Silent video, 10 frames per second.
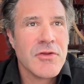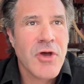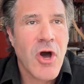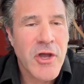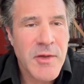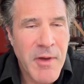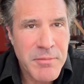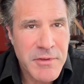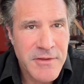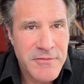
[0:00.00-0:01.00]
talk about
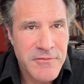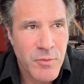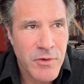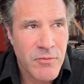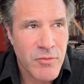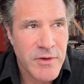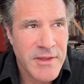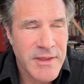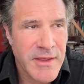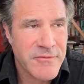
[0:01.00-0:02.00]
places where it
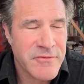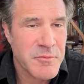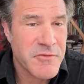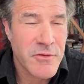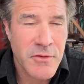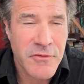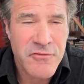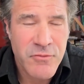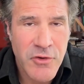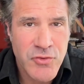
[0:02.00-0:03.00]
really has some serious
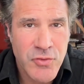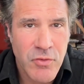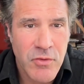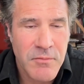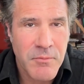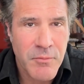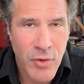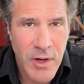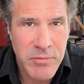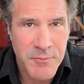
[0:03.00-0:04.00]
structural
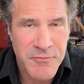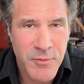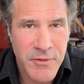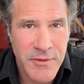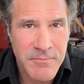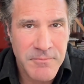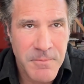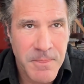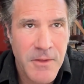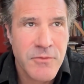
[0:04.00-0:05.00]
problems with it,
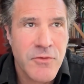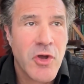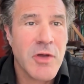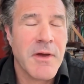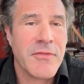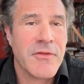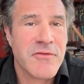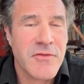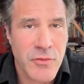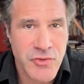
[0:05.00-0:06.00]
talk about the
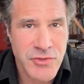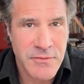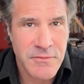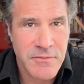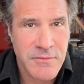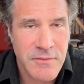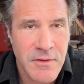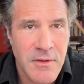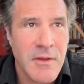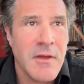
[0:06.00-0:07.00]
solutions,
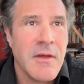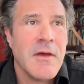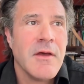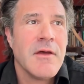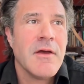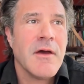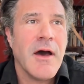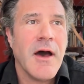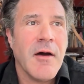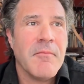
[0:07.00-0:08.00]

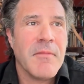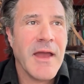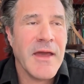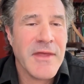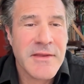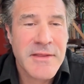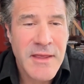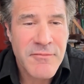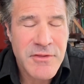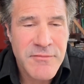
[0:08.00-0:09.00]
and then
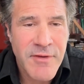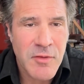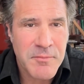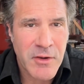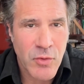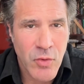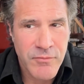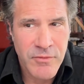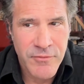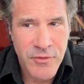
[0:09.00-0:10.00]
give a developmental
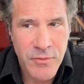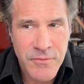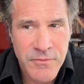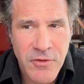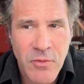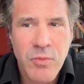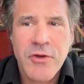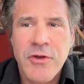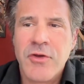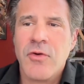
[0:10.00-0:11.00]
overview. So we're
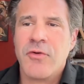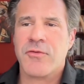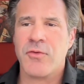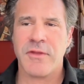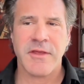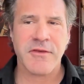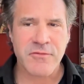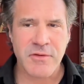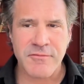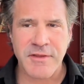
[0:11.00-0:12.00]
going to go through the
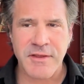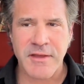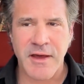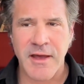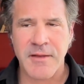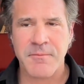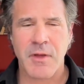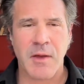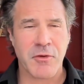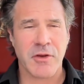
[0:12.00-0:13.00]
history of DEI.
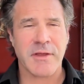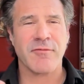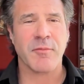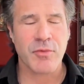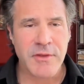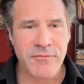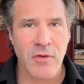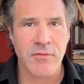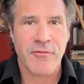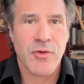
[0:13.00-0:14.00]
I'm going to give a brief
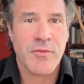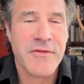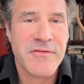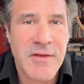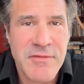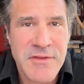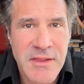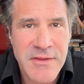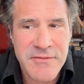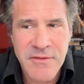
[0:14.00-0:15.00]
overview of the 7
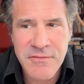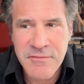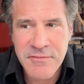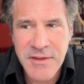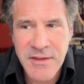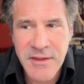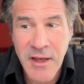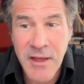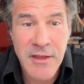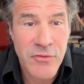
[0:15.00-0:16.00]
deadly sins of
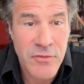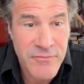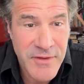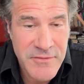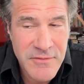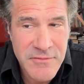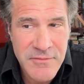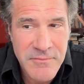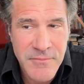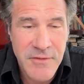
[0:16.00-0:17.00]
DEI and their fixes,
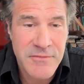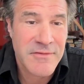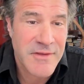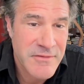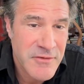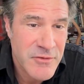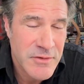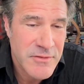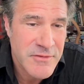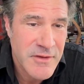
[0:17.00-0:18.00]
because it's easy to
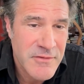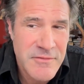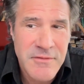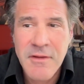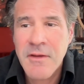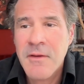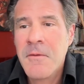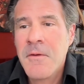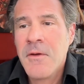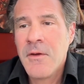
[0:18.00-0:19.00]
criticize.
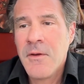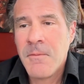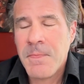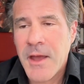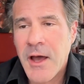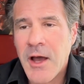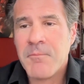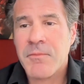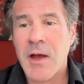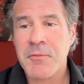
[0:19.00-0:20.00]

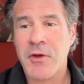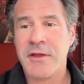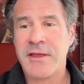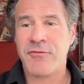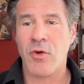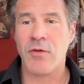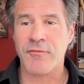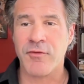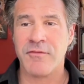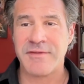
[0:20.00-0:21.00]
I'm going to give an
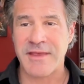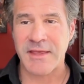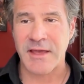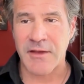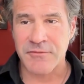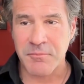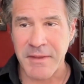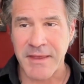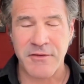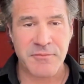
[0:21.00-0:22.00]
overview of DEI's
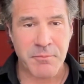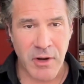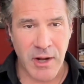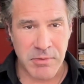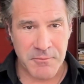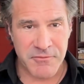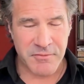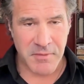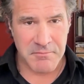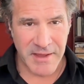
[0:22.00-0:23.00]
biggest problems
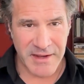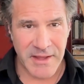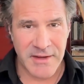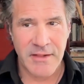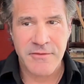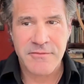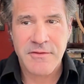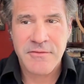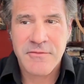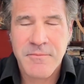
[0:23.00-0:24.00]
from a
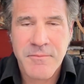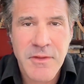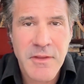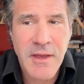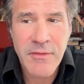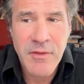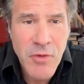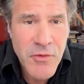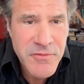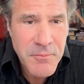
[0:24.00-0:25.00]
meta-analysis. And then
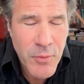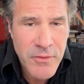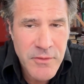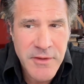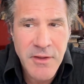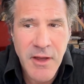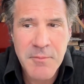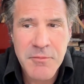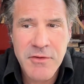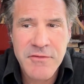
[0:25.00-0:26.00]
most importantly,
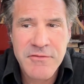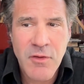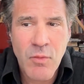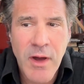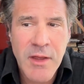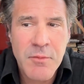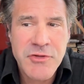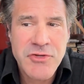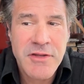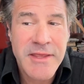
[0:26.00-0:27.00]
I'm going to say why we
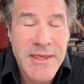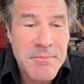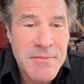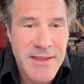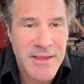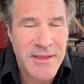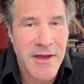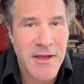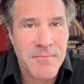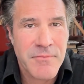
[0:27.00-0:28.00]
should keep
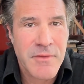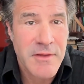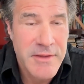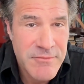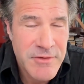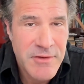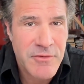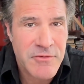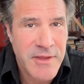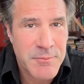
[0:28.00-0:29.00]
DEI, even if
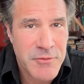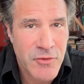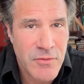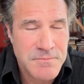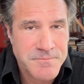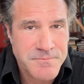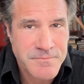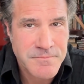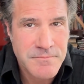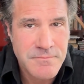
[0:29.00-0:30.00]
you're skeptical.
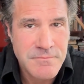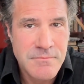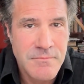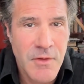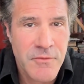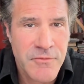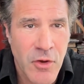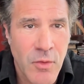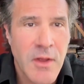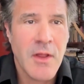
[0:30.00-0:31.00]

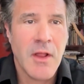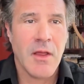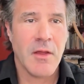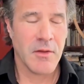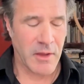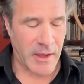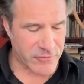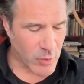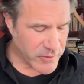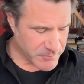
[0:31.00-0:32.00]
So, as
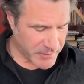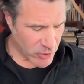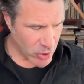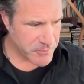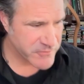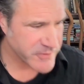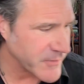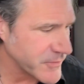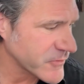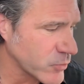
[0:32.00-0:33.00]
always, my hope is
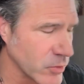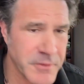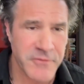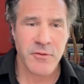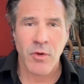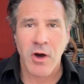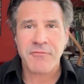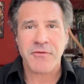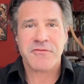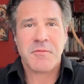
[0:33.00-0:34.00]
that this will piss you
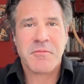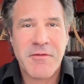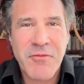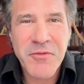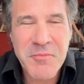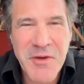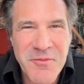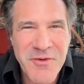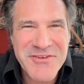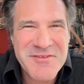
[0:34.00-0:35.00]
off on some level, no matter
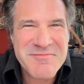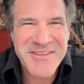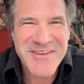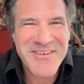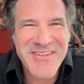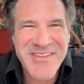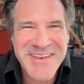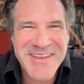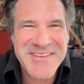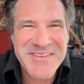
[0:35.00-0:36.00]
what your political
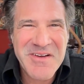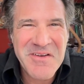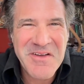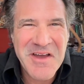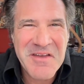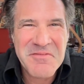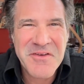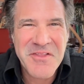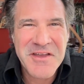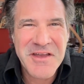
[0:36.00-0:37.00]
leanings are. I
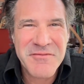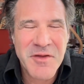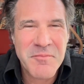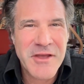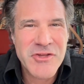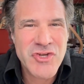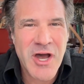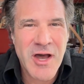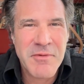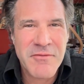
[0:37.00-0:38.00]
feel like I've done my
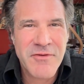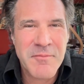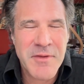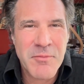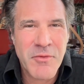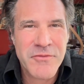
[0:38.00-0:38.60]
job if I'm able